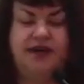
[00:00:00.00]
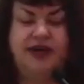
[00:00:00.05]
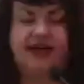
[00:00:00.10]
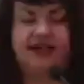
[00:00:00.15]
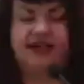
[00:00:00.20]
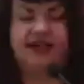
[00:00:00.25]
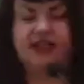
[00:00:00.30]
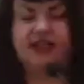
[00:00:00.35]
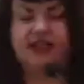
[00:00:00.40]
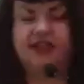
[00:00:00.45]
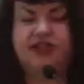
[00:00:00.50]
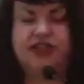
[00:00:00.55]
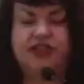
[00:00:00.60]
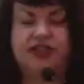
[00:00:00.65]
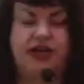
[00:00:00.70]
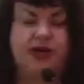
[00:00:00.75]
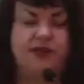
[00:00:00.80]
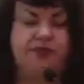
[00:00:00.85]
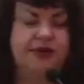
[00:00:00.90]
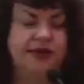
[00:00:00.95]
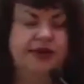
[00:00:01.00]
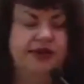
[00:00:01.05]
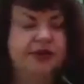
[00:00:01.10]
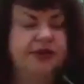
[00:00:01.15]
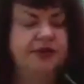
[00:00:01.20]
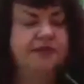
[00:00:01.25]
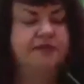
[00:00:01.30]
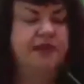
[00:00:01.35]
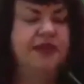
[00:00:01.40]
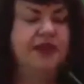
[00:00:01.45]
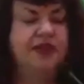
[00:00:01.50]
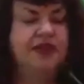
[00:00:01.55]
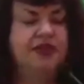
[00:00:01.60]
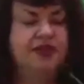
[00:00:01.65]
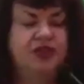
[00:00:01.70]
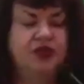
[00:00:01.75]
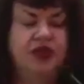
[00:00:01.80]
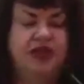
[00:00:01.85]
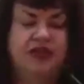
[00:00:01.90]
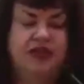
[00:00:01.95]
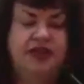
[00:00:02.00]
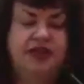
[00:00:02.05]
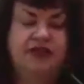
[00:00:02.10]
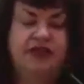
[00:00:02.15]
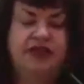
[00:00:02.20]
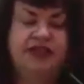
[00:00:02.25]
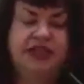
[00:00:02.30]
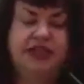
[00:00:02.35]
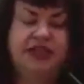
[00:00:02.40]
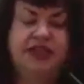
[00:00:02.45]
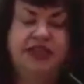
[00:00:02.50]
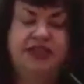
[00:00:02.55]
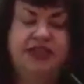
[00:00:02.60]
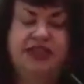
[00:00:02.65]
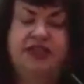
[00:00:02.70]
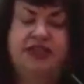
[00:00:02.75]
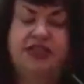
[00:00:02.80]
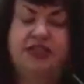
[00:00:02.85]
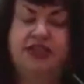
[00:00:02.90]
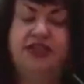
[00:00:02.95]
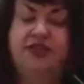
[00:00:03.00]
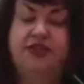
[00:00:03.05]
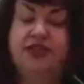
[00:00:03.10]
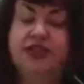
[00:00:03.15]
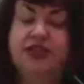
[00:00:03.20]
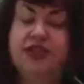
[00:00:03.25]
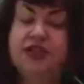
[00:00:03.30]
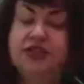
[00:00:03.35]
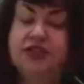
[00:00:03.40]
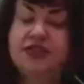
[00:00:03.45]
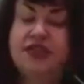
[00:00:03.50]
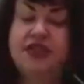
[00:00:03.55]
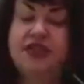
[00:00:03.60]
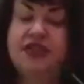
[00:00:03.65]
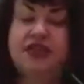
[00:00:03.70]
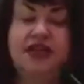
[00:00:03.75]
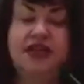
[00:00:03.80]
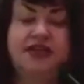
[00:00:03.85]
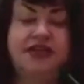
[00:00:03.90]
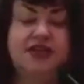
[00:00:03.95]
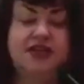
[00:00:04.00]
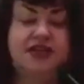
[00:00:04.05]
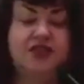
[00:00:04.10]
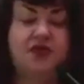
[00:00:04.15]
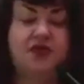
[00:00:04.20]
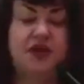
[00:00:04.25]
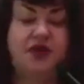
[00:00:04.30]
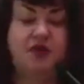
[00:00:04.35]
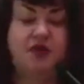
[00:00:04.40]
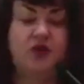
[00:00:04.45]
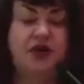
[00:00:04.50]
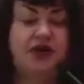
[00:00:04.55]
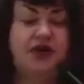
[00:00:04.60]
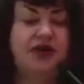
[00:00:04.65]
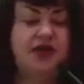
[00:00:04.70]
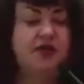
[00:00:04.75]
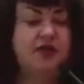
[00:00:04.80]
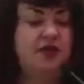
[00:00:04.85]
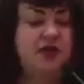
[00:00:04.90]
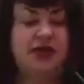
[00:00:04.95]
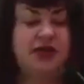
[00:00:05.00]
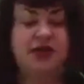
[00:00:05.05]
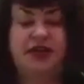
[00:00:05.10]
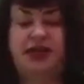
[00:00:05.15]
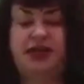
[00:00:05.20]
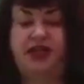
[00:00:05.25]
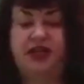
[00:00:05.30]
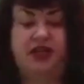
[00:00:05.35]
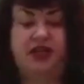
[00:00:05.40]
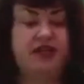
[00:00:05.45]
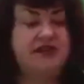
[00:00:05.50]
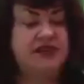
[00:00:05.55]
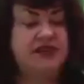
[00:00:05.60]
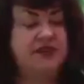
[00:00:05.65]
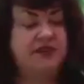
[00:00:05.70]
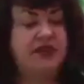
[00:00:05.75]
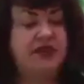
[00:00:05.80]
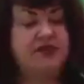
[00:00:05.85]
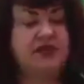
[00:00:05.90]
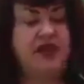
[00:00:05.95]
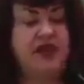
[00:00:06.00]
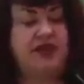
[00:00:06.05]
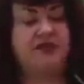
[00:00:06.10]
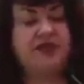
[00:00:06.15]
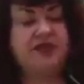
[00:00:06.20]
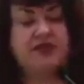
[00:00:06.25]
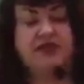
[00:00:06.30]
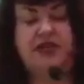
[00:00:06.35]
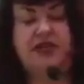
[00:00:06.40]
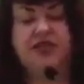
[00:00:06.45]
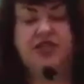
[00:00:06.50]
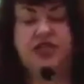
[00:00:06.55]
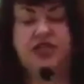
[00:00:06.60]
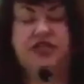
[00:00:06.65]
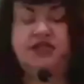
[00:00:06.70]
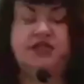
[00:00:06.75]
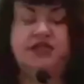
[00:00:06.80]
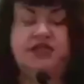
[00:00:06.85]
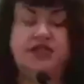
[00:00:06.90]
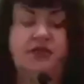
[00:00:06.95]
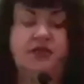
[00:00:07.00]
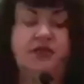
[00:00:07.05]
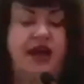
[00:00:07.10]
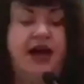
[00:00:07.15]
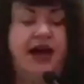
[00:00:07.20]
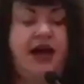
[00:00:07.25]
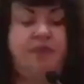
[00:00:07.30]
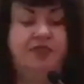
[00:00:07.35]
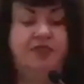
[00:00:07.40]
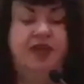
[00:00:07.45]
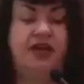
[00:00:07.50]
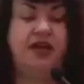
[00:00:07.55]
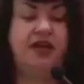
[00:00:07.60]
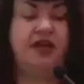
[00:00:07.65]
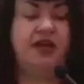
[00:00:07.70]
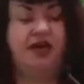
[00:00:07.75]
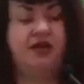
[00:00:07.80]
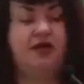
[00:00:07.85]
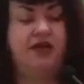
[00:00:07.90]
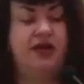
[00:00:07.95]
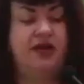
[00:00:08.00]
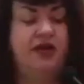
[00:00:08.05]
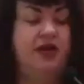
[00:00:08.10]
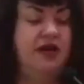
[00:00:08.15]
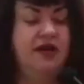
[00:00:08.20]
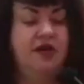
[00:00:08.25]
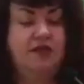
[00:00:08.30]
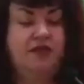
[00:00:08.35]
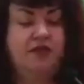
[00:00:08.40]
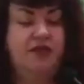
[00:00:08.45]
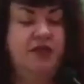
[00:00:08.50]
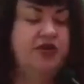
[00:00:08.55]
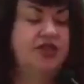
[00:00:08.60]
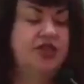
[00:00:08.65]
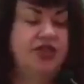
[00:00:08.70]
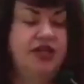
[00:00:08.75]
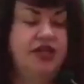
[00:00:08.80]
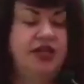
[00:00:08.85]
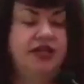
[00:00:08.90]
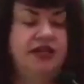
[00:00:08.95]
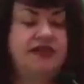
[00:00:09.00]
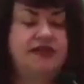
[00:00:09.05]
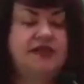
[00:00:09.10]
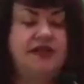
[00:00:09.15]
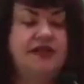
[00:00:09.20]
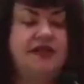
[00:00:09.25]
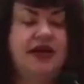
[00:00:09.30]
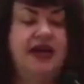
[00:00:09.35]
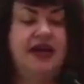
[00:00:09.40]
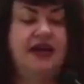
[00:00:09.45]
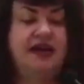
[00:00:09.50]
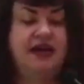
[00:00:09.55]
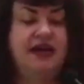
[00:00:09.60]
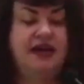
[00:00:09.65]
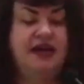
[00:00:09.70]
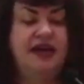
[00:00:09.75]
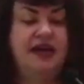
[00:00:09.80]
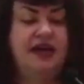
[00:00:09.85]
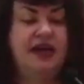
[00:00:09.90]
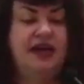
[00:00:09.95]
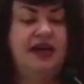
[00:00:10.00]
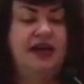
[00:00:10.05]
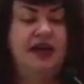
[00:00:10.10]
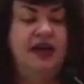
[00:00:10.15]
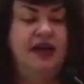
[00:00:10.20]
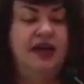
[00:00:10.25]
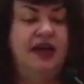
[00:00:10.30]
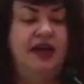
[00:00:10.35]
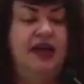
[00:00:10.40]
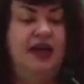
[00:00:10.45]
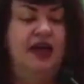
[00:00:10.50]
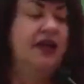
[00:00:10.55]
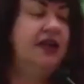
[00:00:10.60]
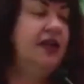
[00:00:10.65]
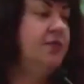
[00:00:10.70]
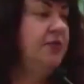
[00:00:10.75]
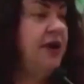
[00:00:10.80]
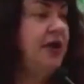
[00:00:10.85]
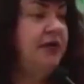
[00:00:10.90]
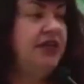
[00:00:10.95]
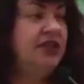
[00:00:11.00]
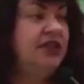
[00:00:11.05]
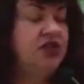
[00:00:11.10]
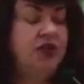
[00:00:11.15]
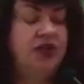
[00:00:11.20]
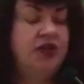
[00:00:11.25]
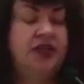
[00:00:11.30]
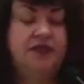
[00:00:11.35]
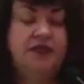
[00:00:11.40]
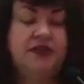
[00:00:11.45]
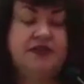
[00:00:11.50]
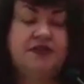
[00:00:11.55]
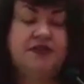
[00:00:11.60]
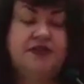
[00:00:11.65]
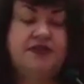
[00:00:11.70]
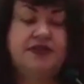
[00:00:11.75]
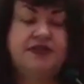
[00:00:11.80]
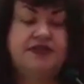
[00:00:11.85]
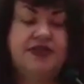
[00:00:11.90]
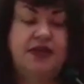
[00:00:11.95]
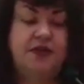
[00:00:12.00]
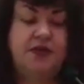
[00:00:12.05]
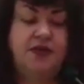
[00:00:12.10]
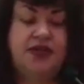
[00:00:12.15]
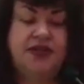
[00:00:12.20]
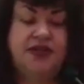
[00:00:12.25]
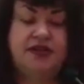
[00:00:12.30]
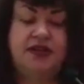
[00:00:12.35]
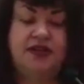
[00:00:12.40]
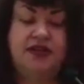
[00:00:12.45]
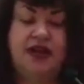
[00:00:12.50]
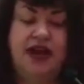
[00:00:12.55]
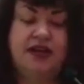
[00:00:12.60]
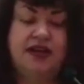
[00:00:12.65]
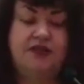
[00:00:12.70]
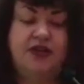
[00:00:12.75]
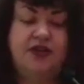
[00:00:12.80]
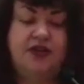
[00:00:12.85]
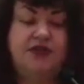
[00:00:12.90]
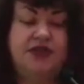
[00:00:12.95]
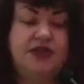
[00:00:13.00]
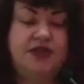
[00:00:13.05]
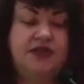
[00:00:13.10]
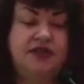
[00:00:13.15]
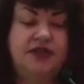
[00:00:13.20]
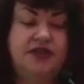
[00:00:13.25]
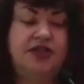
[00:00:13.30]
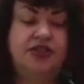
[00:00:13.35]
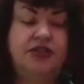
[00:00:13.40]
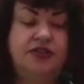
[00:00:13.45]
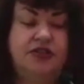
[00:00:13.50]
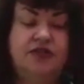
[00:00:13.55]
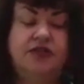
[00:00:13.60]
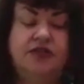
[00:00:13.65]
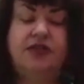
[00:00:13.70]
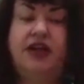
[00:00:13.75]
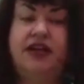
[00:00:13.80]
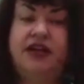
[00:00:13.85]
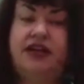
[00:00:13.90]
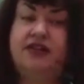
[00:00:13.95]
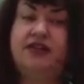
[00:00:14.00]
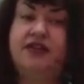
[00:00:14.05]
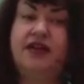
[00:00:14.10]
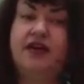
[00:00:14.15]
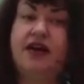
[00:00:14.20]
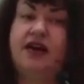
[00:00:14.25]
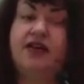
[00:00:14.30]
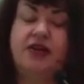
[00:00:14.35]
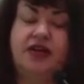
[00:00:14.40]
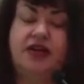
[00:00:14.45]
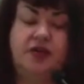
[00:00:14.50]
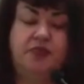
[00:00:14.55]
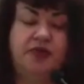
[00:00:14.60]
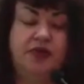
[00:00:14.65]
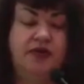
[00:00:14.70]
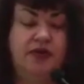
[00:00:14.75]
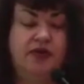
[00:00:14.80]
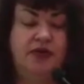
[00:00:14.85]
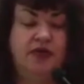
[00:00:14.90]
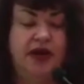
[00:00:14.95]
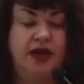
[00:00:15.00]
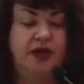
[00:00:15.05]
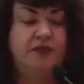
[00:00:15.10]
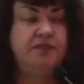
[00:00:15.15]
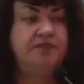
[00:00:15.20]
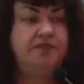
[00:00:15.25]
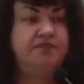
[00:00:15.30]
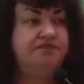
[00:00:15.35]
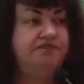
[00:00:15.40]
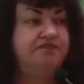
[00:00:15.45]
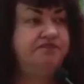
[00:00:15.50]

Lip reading: Maja Chapek, joined the Unitarian Church in New Jersey in 1921. They were probably in on some of those conversations that were happening about merging and this and that. And they probably joined for the same reason a lot of you did. Their children liked the RE program.